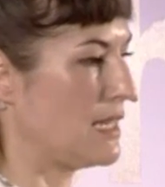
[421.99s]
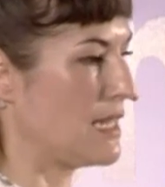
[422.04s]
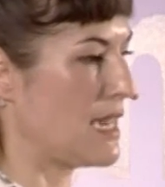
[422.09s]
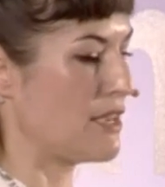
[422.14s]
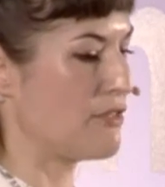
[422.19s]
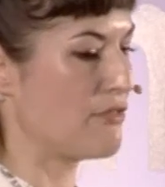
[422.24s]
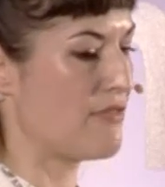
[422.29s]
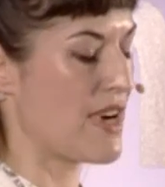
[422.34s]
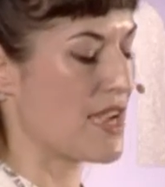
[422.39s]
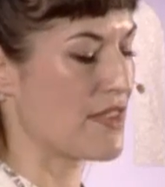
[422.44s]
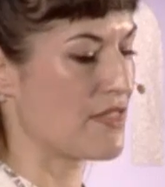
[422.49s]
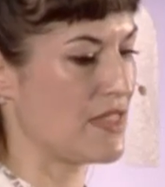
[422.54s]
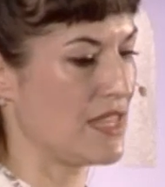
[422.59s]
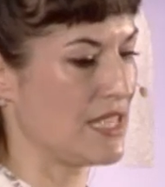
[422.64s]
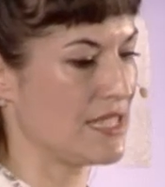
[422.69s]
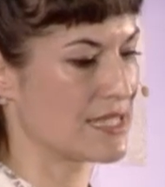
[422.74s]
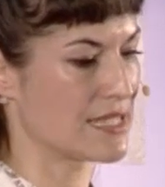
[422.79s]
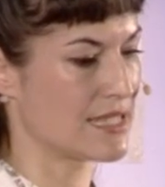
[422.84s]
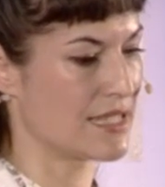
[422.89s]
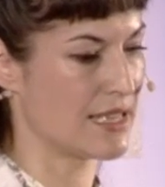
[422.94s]
I, find
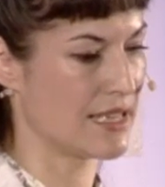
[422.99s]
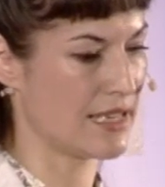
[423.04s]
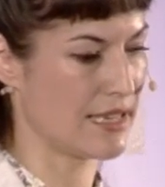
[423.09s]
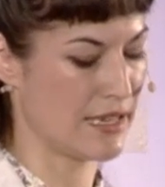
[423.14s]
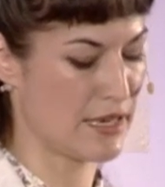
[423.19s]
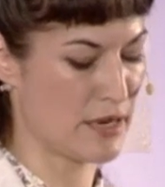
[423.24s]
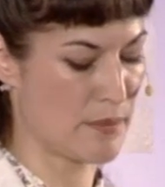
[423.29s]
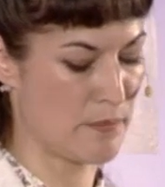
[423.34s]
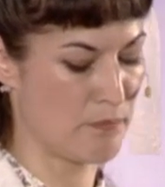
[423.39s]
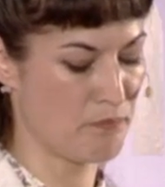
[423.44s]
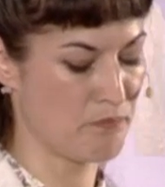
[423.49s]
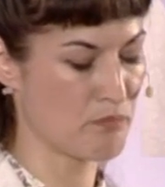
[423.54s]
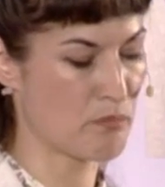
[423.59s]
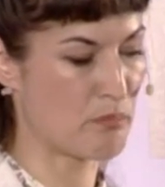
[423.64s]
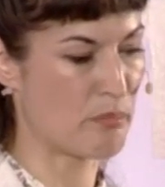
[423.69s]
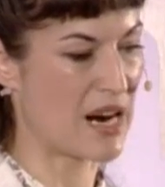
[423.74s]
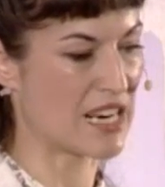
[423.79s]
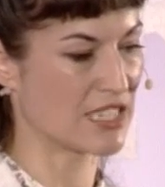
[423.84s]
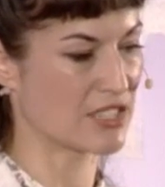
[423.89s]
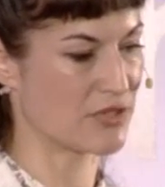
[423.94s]
this um,
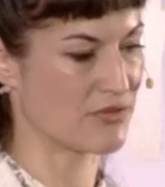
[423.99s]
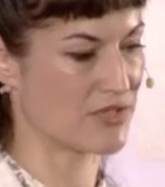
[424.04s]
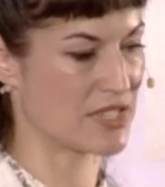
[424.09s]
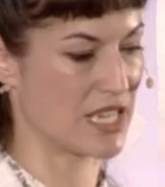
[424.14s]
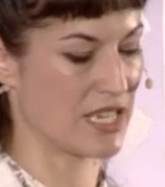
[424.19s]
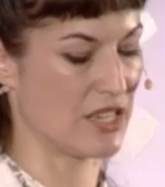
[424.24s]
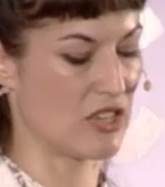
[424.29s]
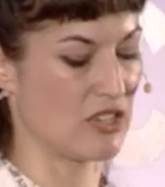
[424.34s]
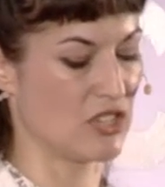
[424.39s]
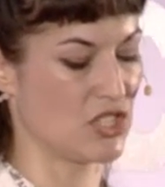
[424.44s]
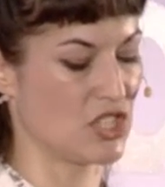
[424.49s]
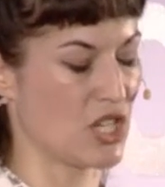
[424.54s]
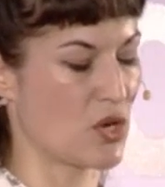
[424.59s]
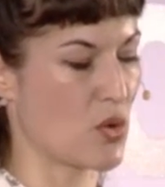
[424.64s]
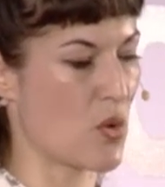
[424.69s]
part of technology